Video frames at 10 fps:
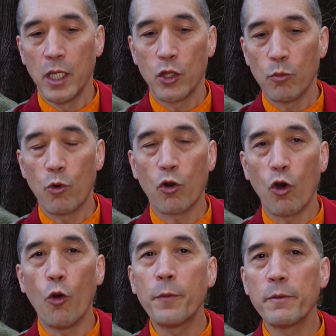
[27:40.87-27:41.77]
The more
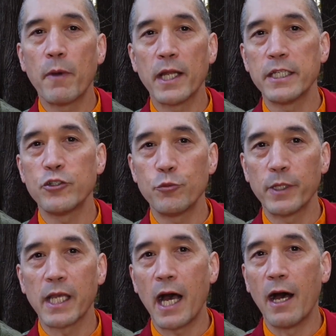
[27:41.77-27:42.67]
open-minded you
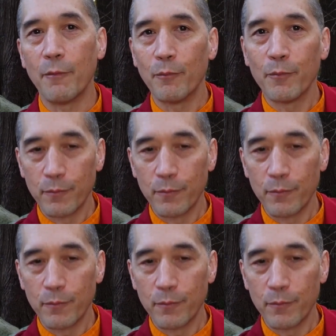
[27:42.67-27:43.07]
become,